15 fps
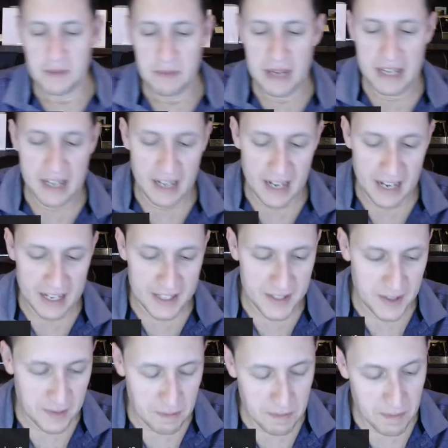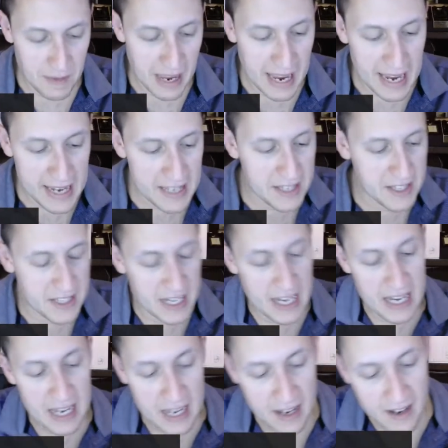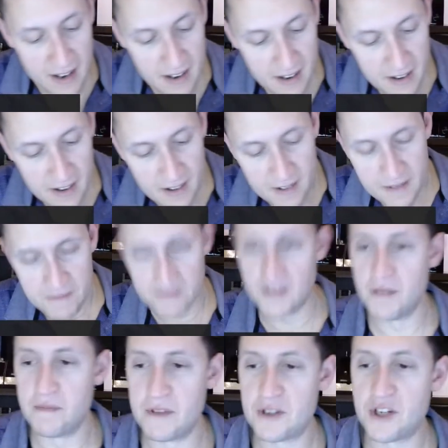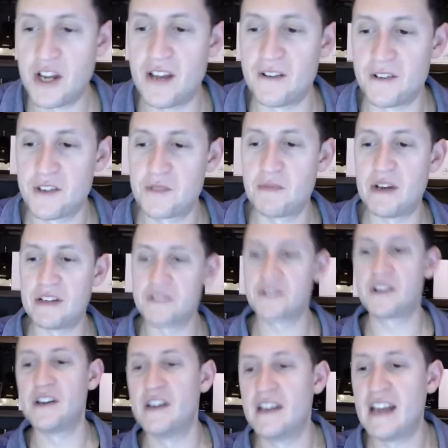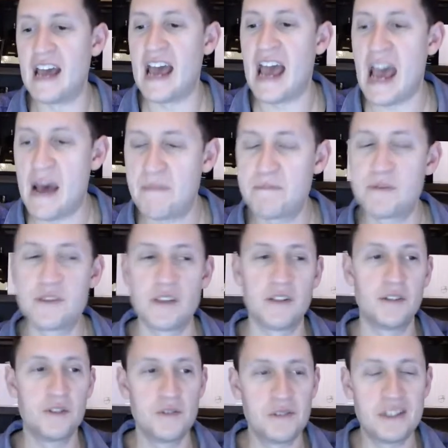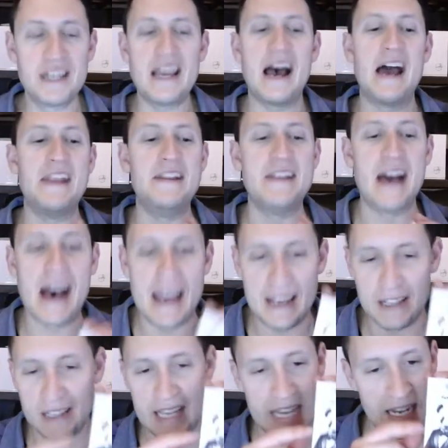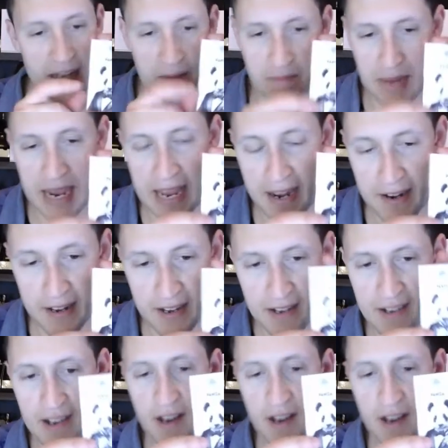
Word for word: because ac from the channel Smells Good absolutely annihilated Panda